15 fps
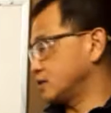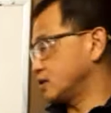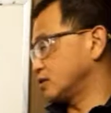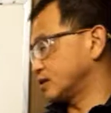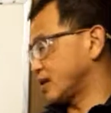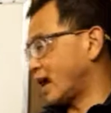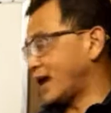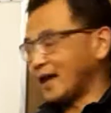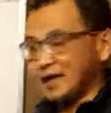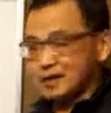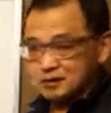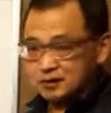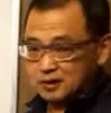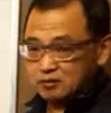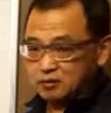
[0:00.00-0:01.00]
So that
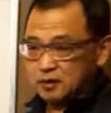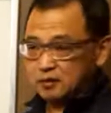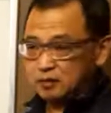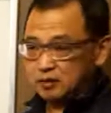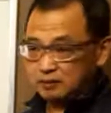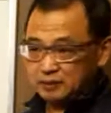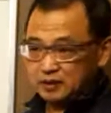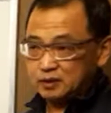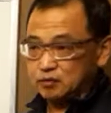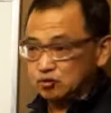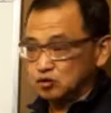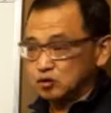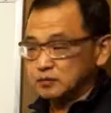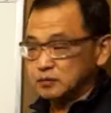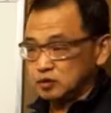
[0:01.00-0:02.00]
is give people a bit of
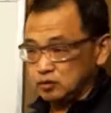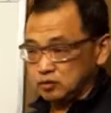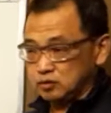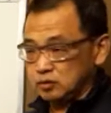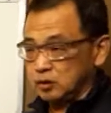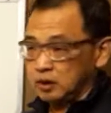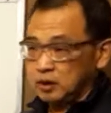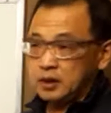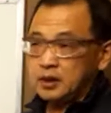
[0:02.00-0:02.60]
room to